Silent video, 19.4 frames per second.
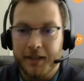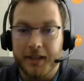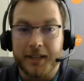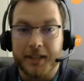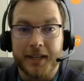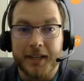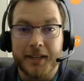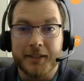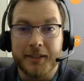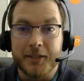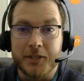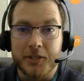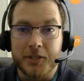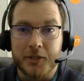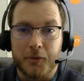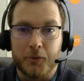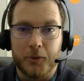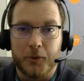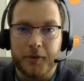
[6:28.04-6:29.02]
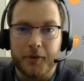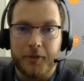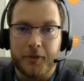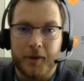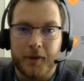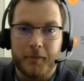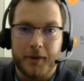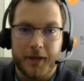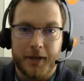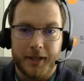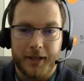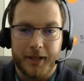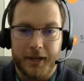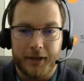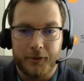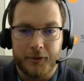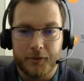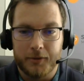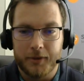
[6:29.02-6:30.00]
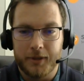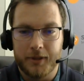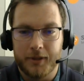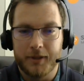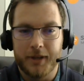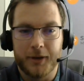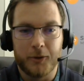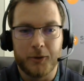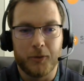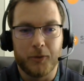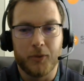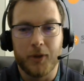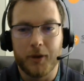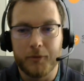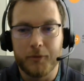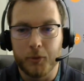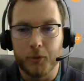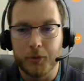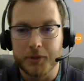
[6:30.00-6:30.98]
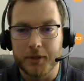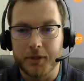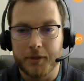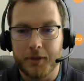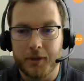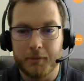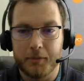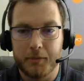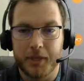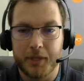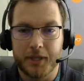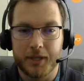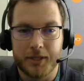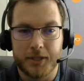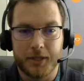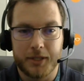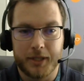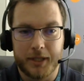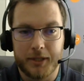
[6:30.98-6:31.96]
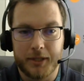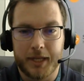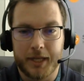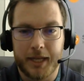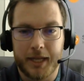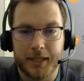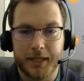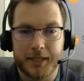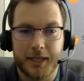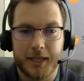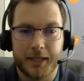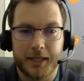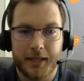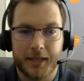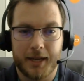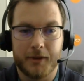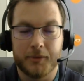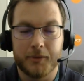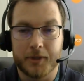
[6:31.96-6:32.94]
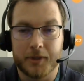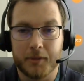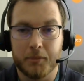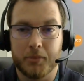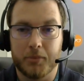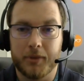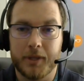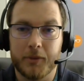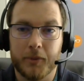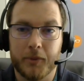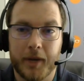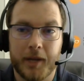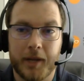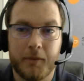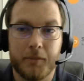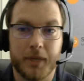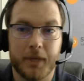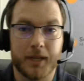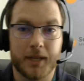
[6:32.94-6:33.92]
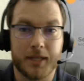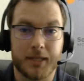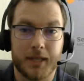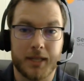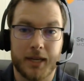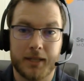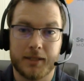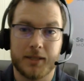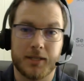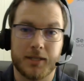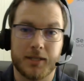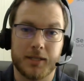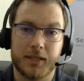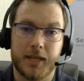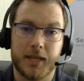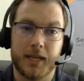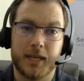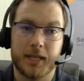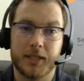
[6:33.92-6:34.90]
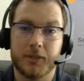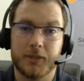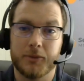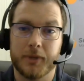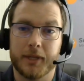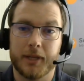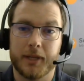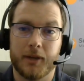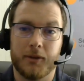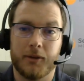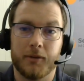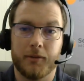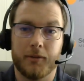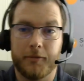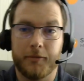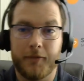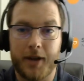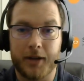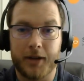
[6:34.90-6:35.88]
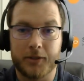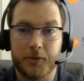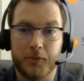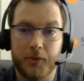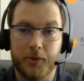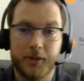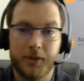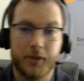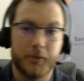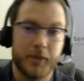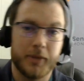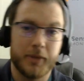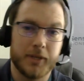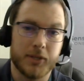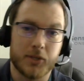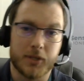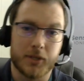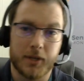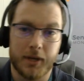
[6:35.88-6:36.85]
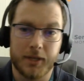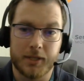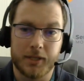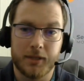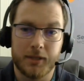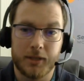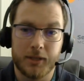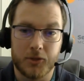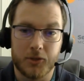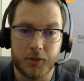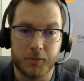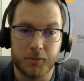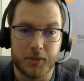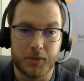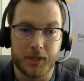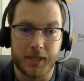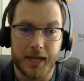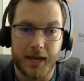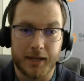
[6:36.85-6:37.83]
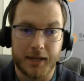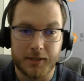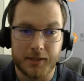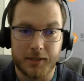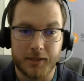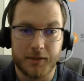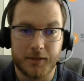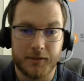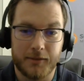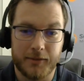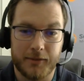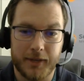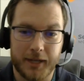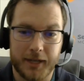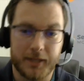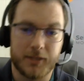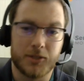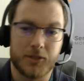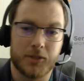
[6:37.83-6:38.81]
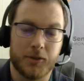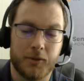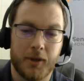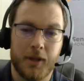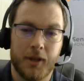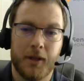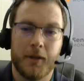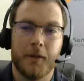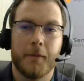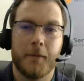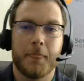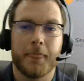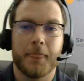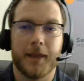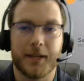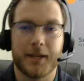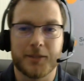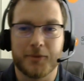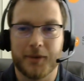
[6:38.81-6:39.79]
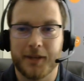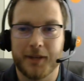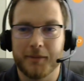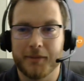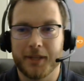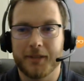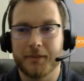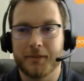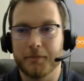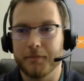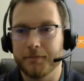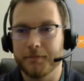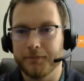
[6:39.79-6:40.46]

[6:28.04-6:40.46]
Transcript: again, this is a rule of thumb. I, I don't I don't love rules of thumb because you, you can't take that with complete weight, because that doesn't take into account factor one that we discussed in terms of taxes, right? And so that's why I'm like,